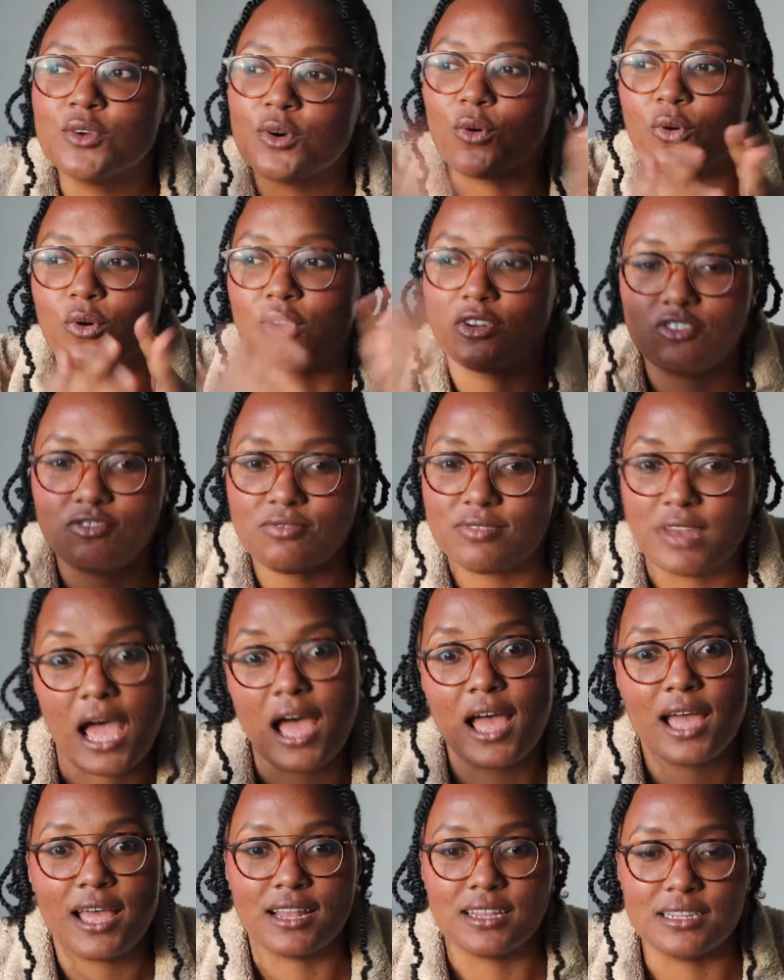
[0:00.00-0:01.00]
or
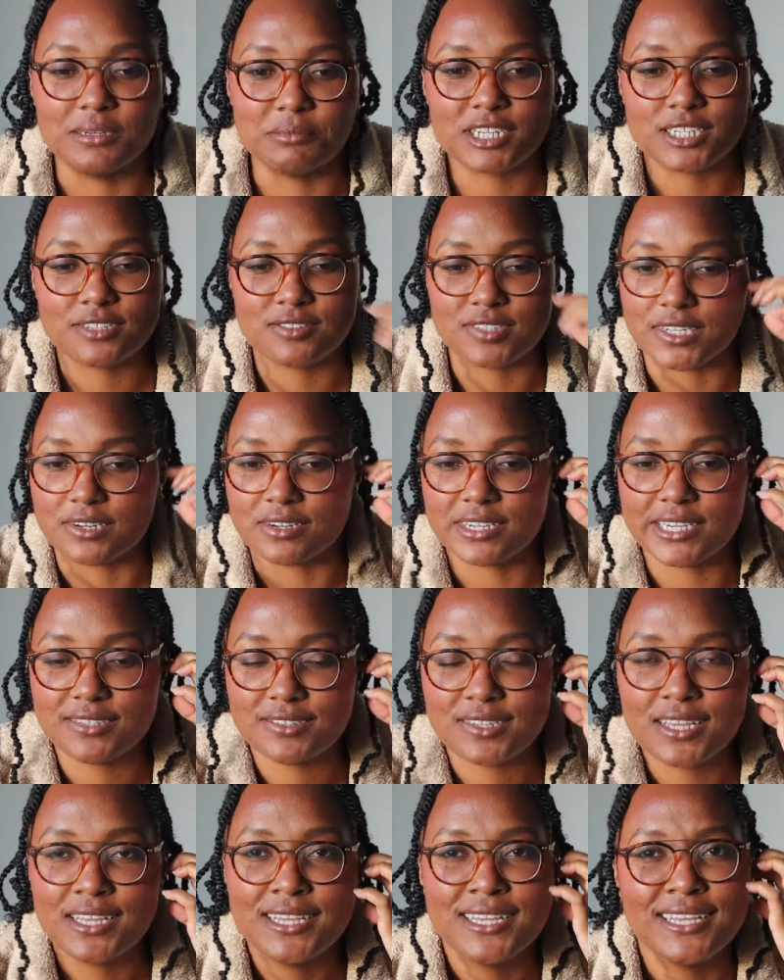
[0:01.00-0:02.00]
not a limited series